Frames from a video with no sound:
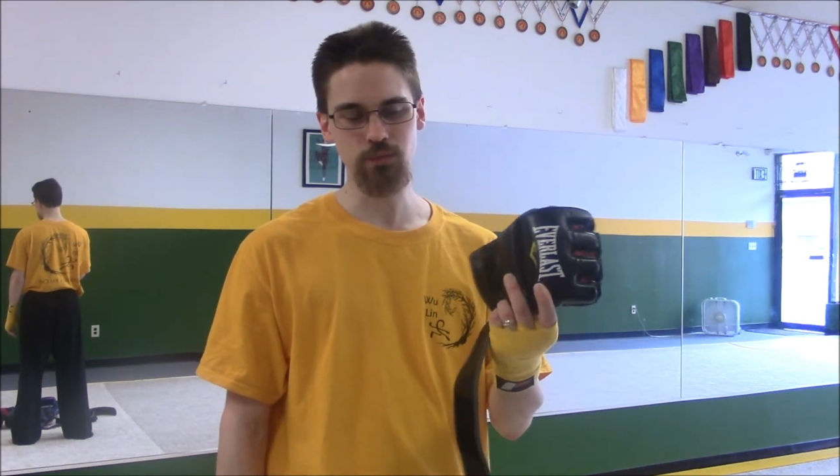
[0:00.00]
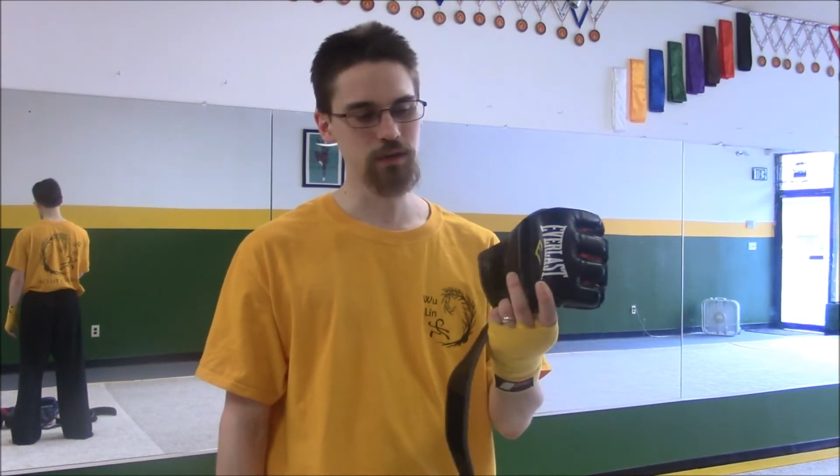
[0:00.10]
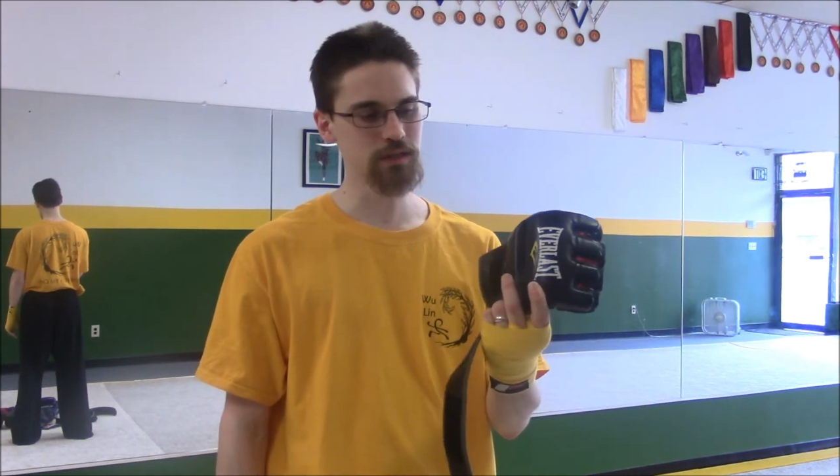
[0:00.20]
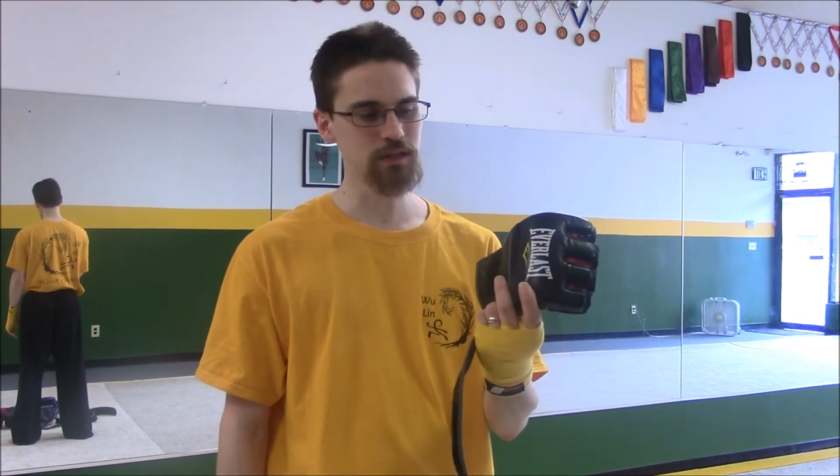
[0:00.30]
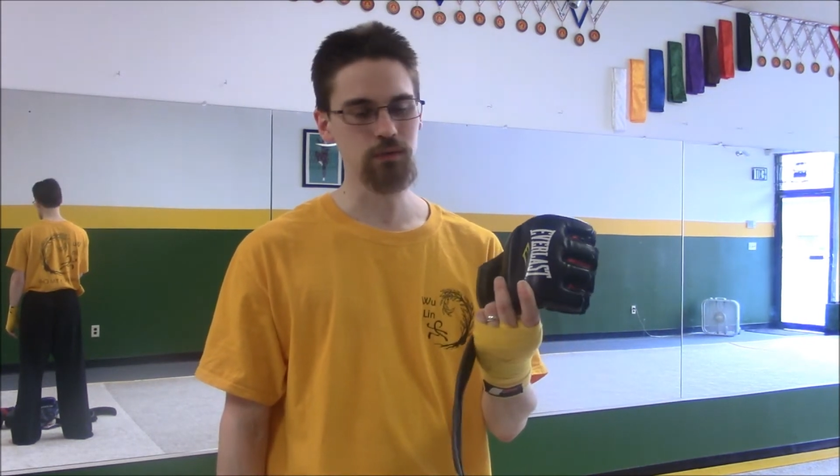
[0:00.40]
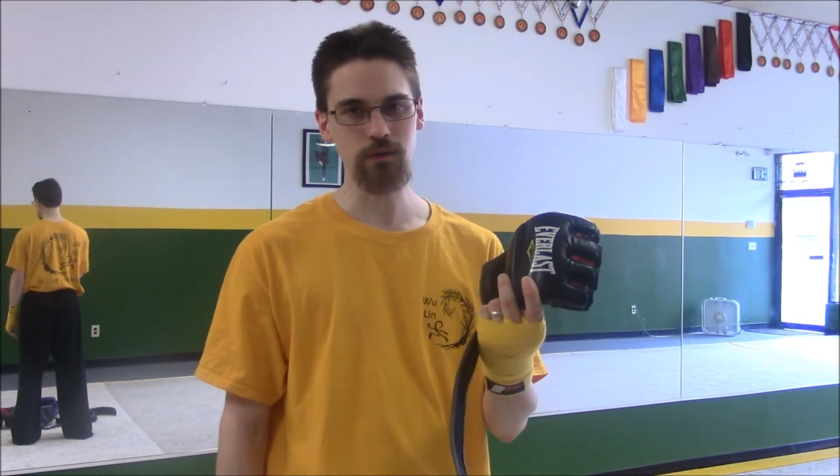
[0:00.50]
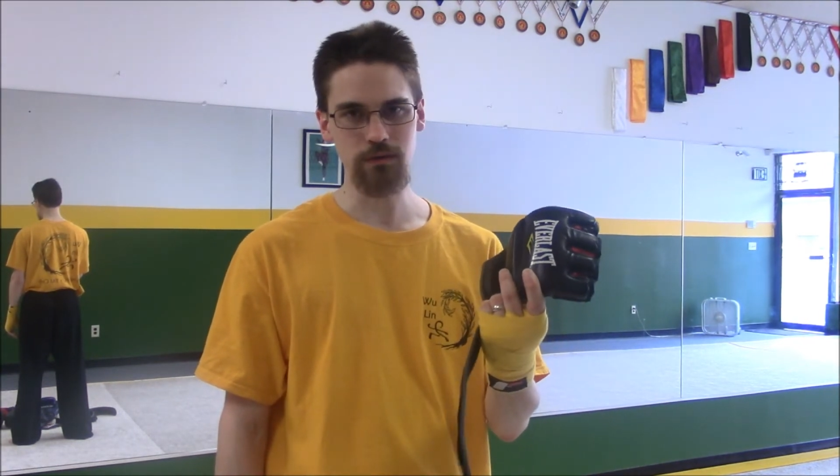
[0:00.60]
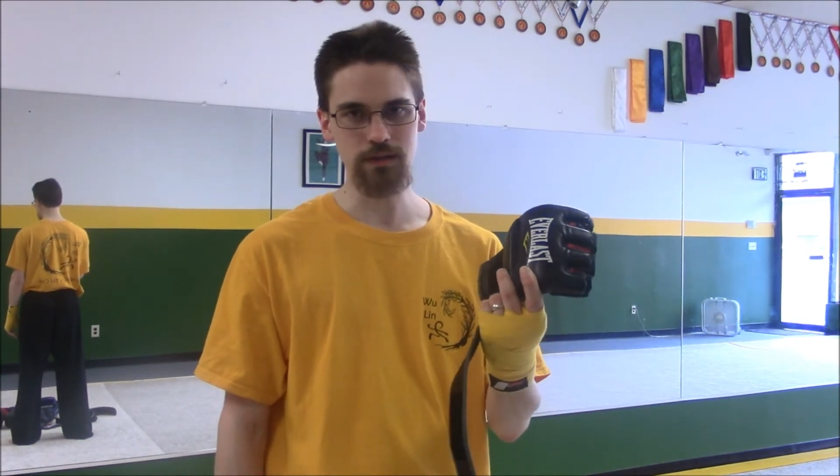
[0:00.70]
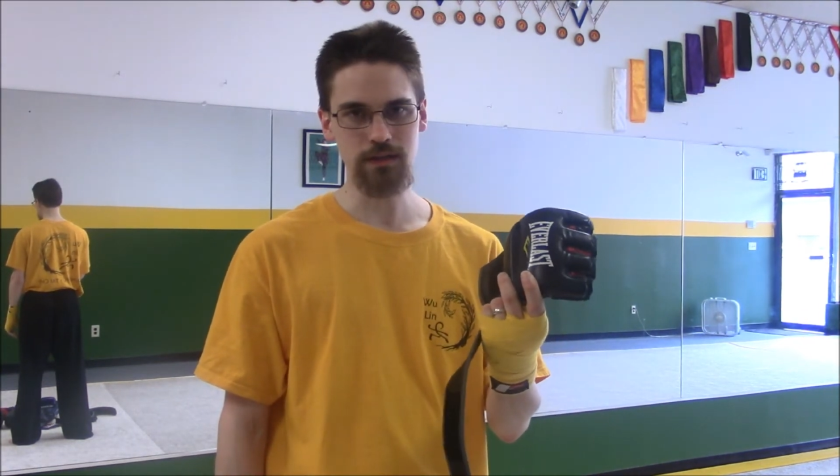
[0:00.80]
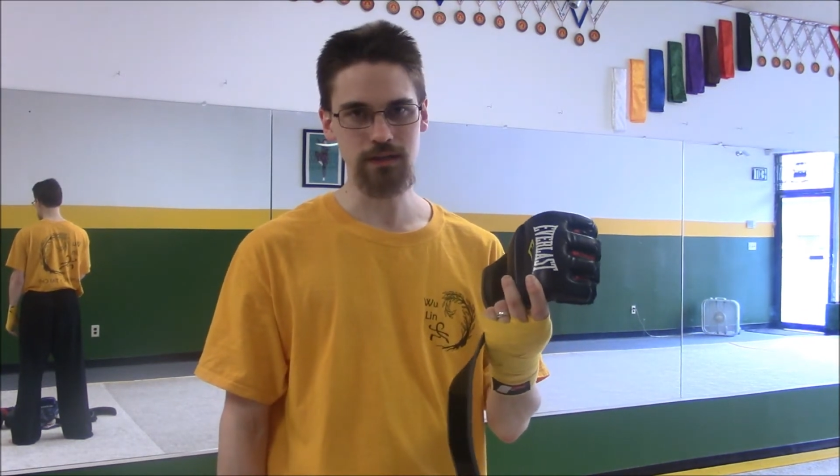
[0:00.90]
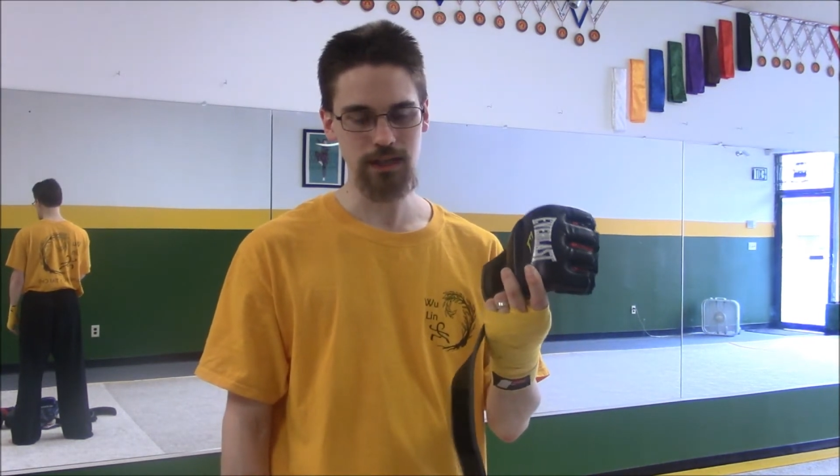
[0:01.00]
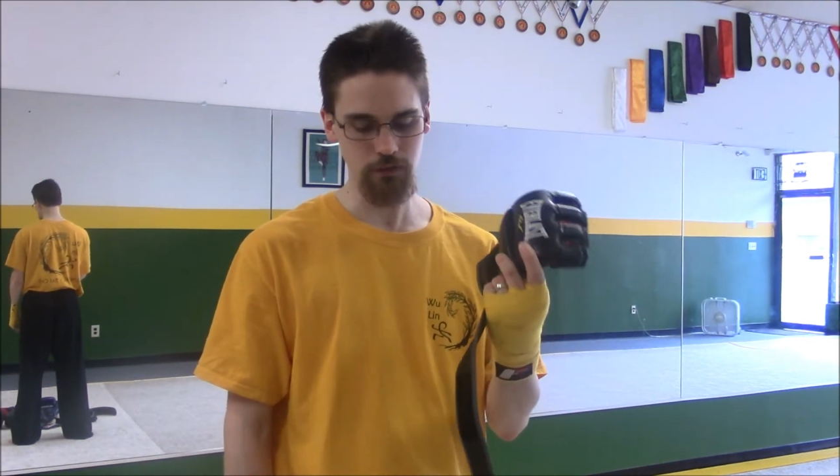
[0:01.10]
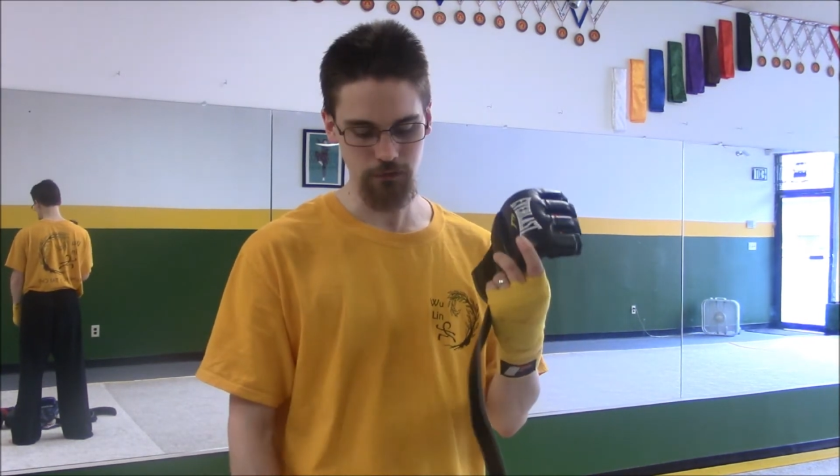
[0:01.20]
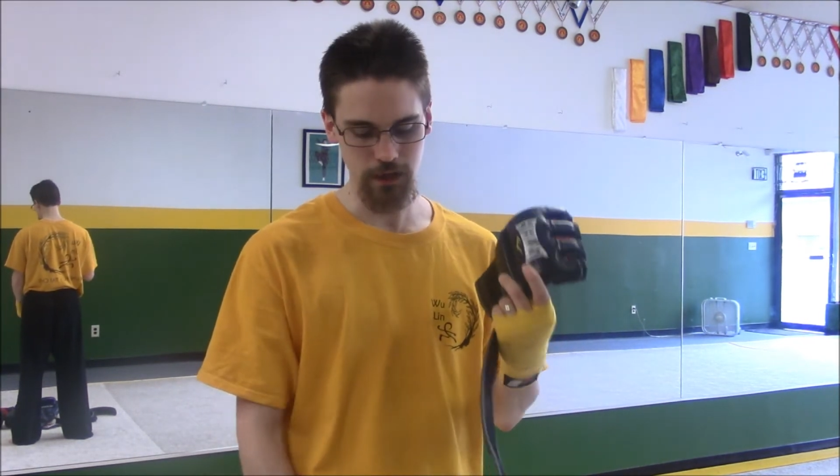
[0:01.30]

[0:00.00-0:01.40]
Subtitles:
One, it's going to wear these things out